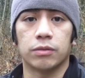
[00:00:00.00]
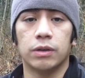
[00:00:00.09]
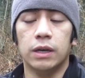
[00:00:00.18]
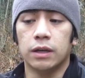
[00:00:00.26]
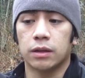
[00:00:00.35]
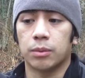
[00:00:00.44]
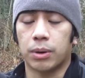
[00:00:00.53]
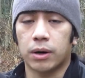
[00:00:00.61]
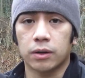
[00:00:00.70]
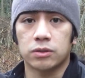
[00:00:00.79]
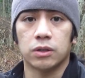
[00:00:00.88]
of the
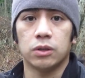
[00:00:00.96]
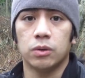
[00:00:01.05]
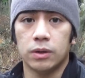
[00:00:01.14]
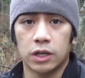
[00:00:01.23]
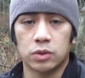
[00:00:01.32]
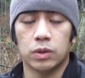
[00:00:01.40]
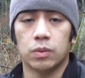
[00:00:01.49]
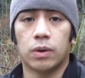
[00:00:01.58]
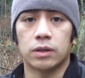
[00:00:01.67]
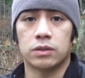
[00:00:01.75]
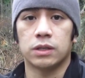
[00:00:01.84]
products that you guys really
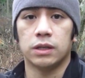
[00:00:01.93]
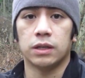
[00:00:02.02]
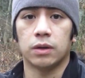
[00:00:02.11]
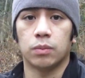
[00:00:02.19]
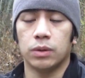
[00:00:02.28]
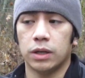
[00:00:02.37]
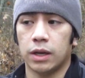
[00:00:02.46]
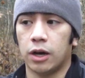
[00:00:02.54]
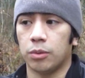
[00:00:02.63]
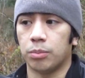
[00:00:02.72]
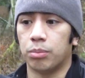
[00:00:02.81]
want to see and really help